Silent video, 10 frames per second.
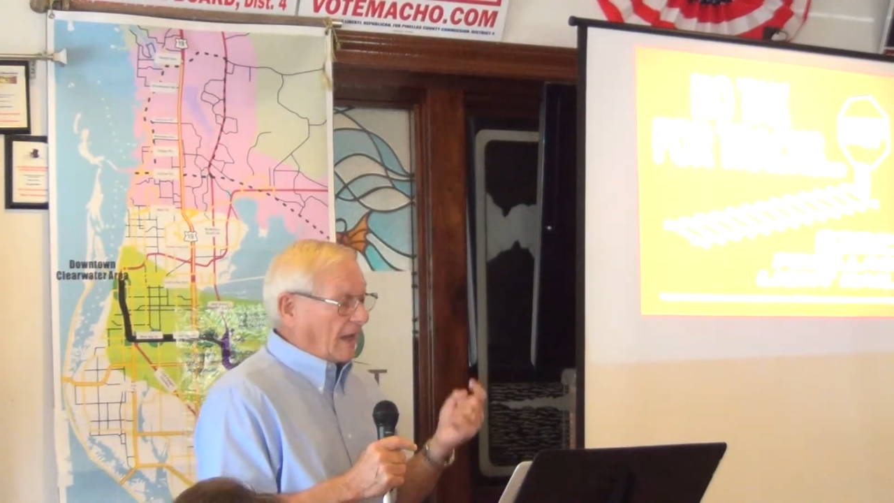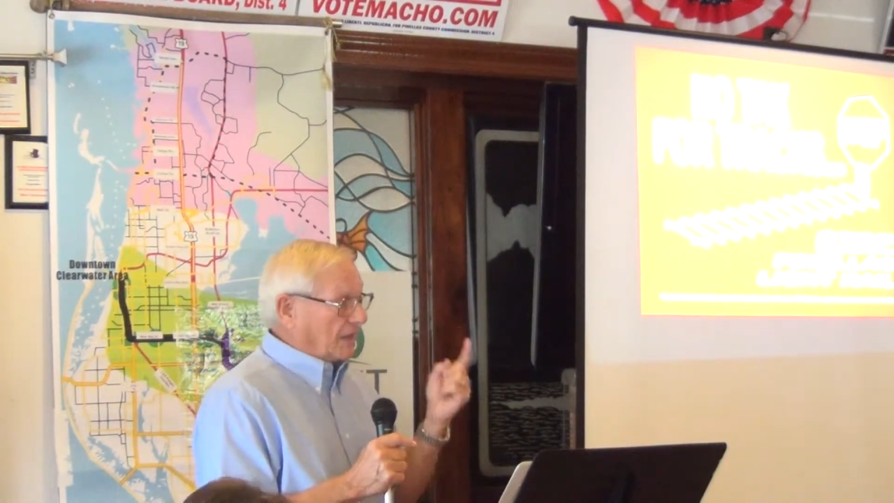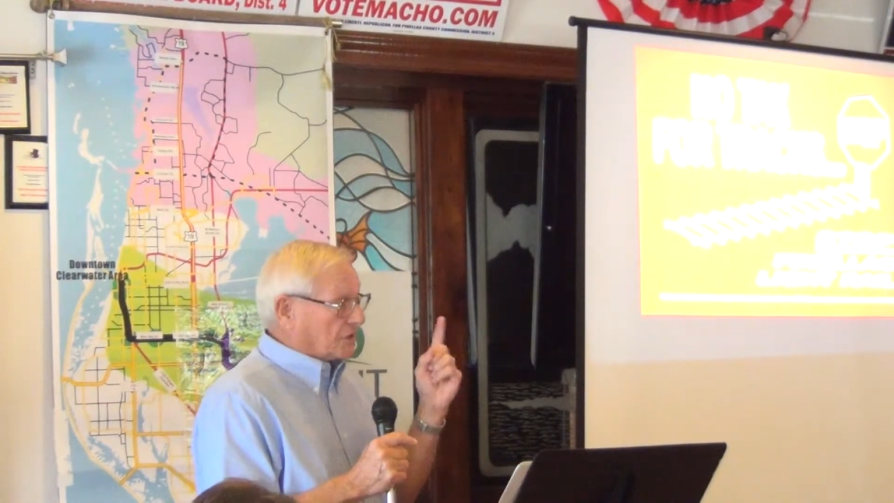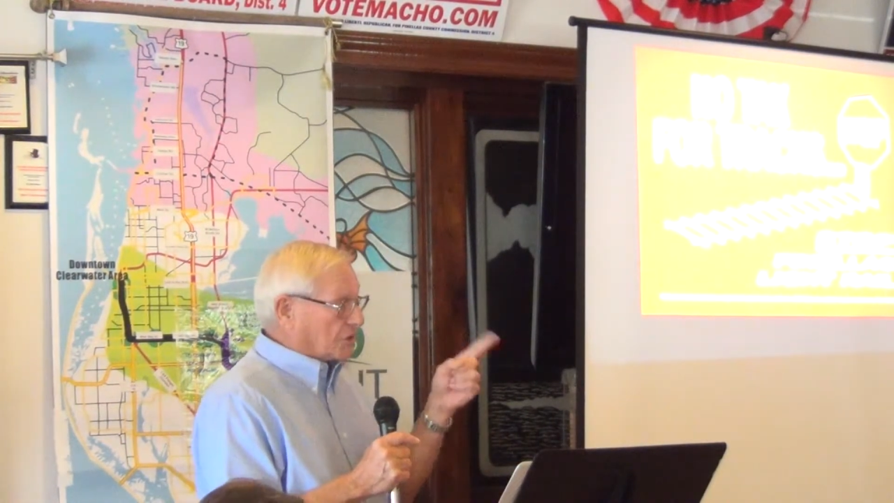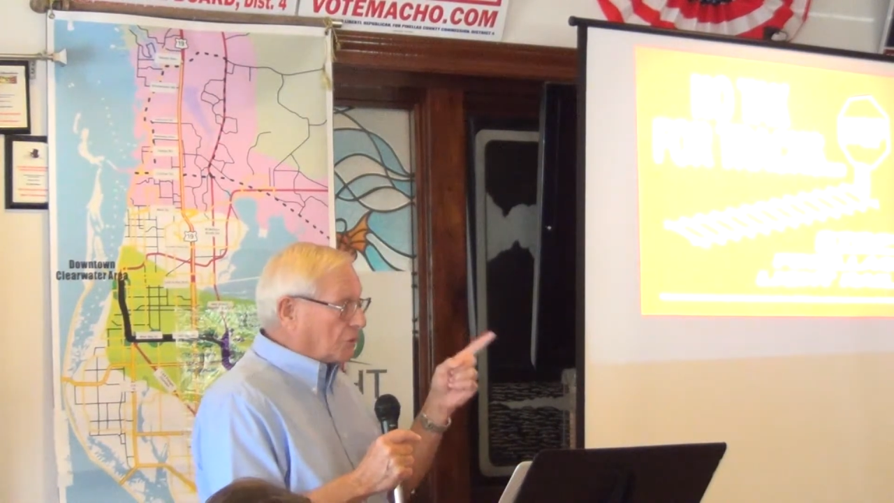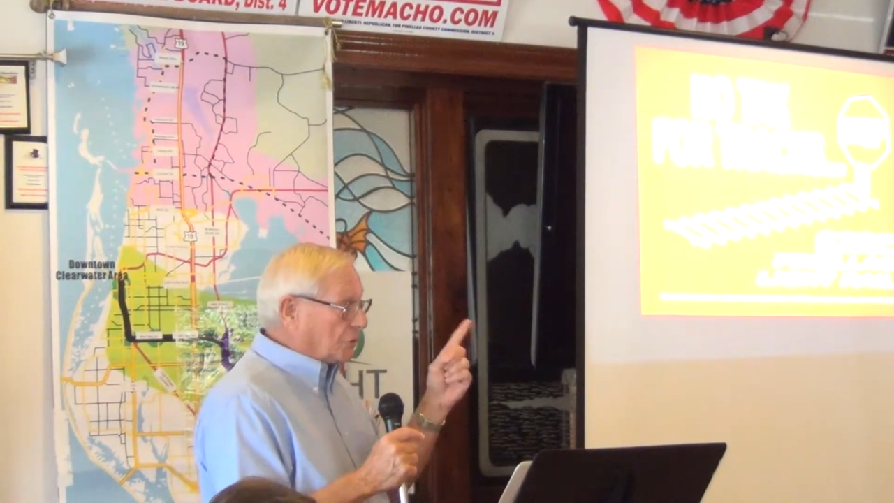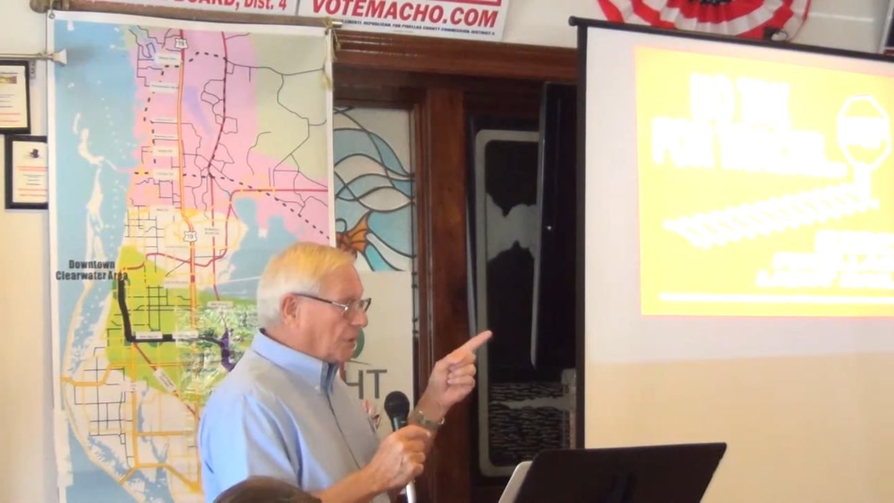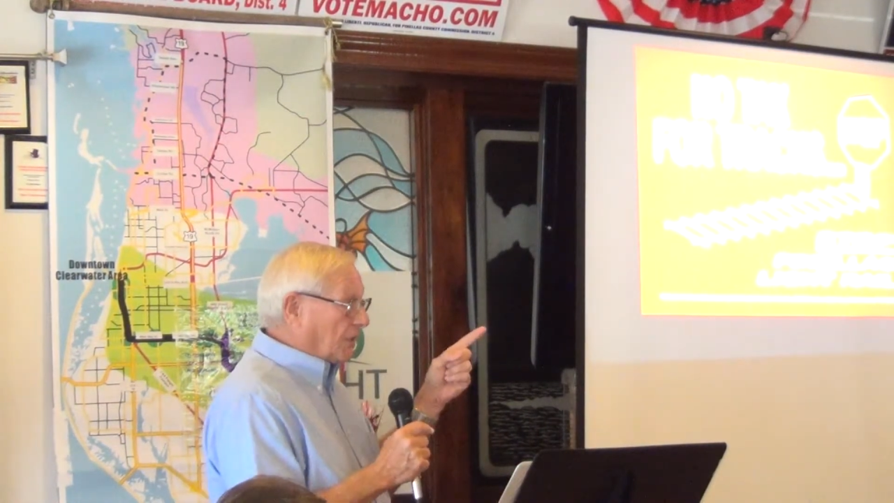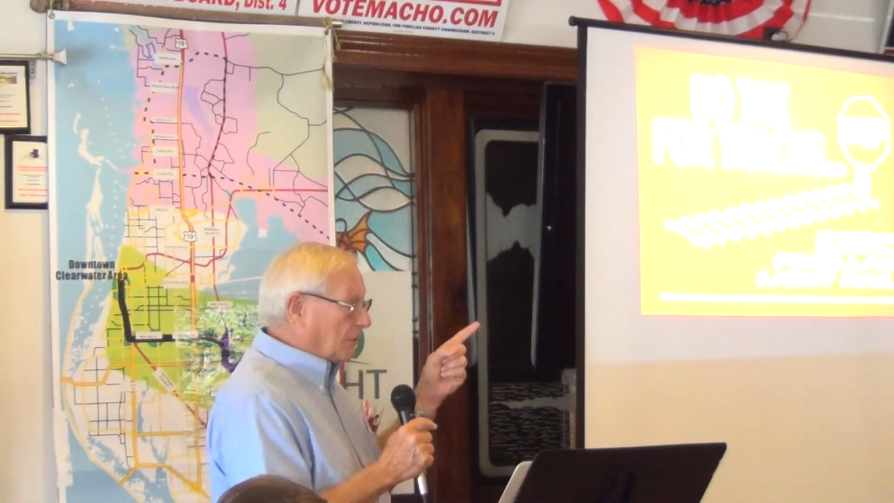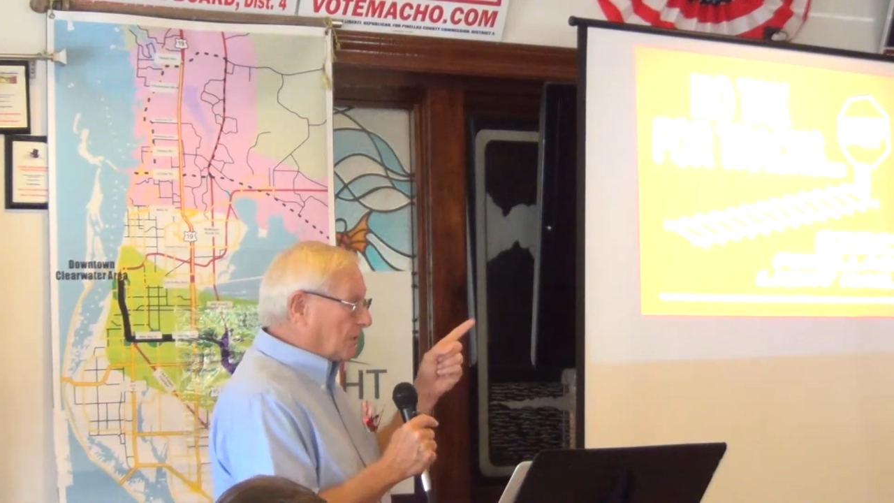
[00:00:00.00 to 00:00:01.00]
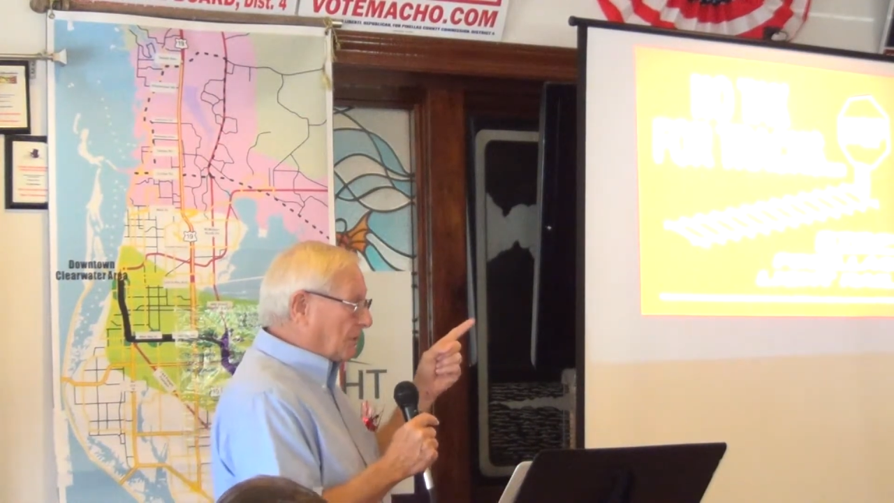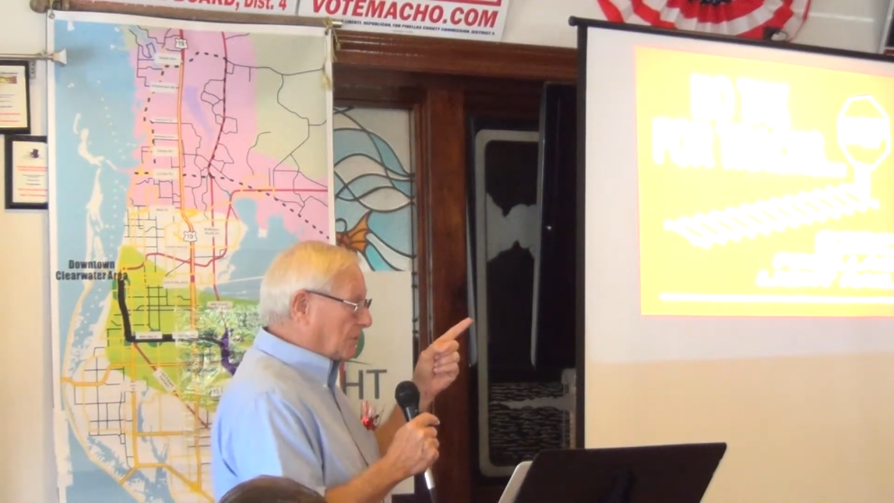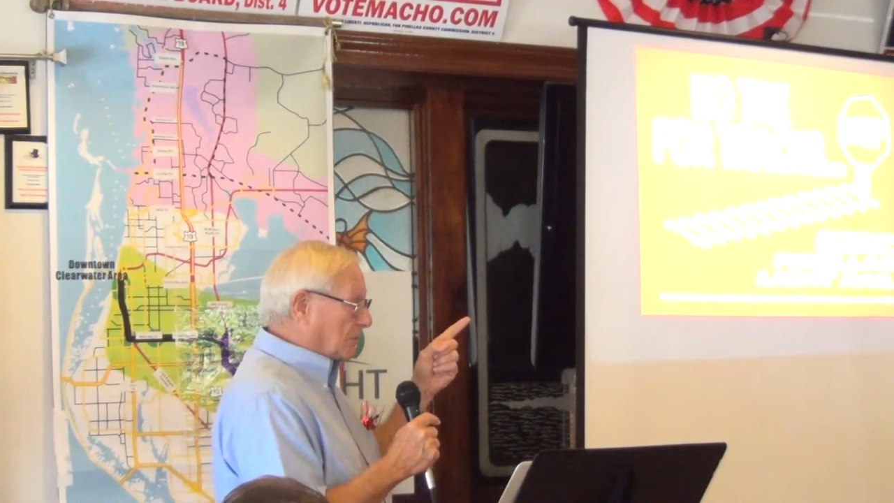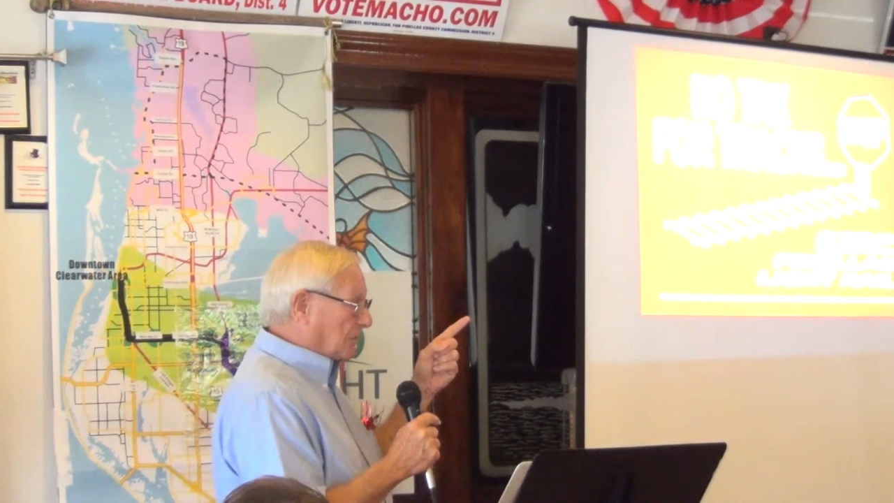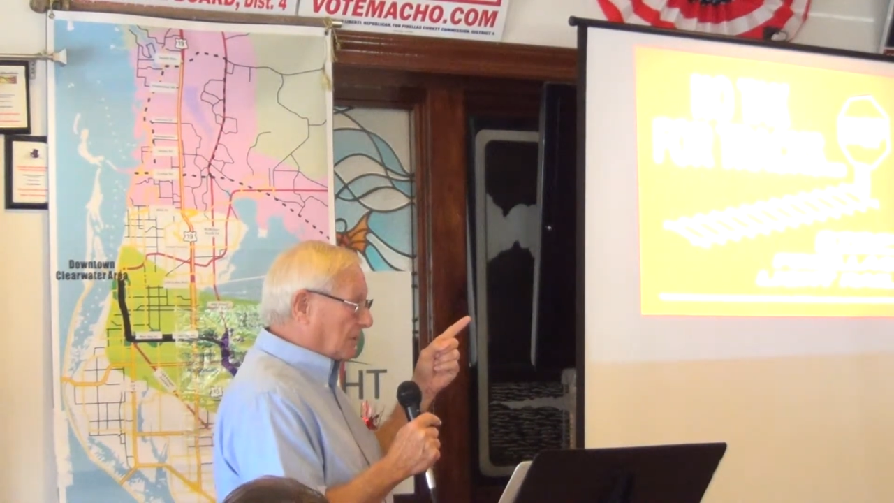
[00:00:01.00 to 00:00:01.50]
And social, here's the
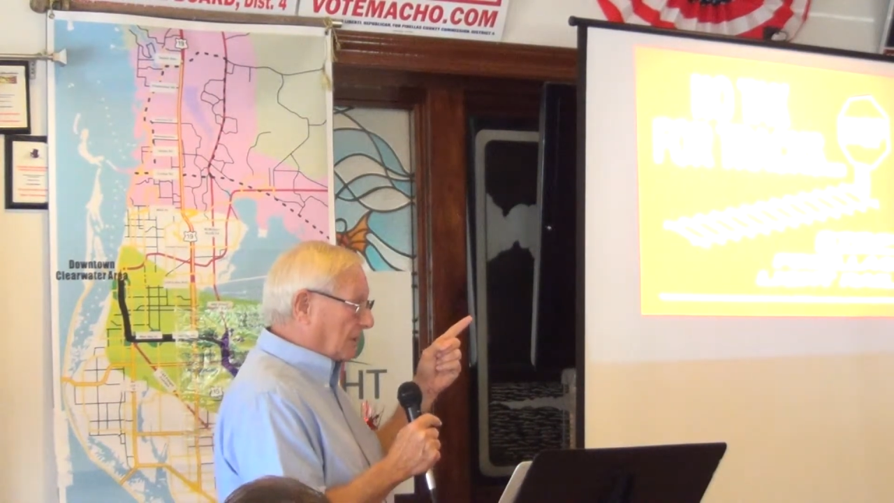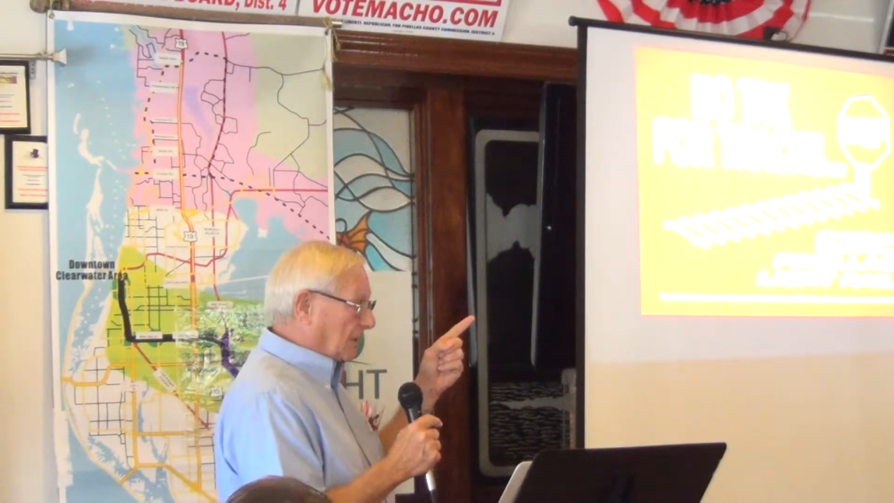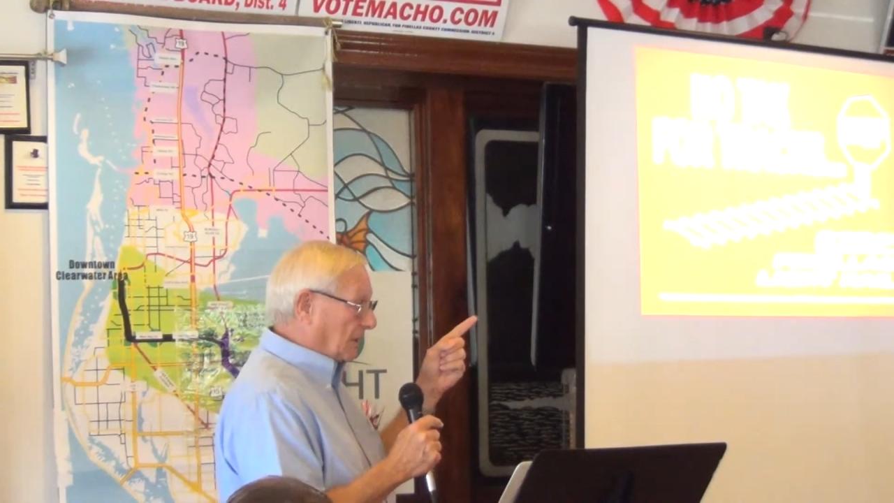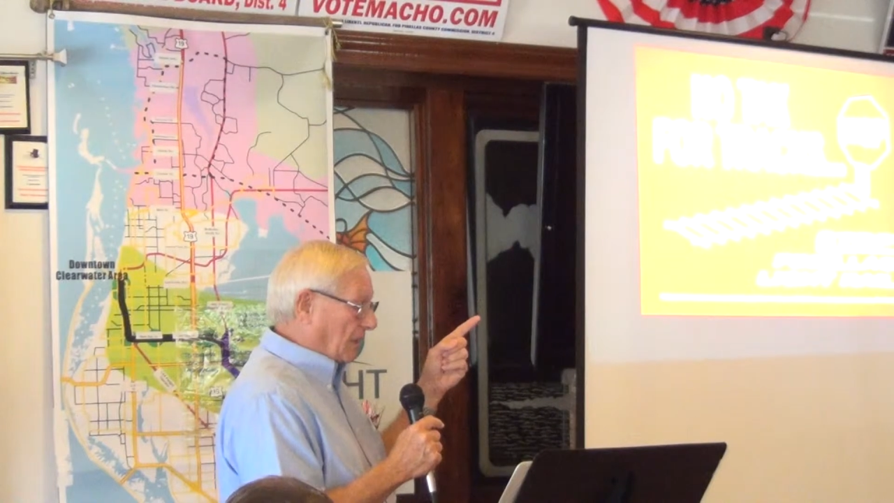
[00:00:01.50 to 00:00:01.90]
interesting thing,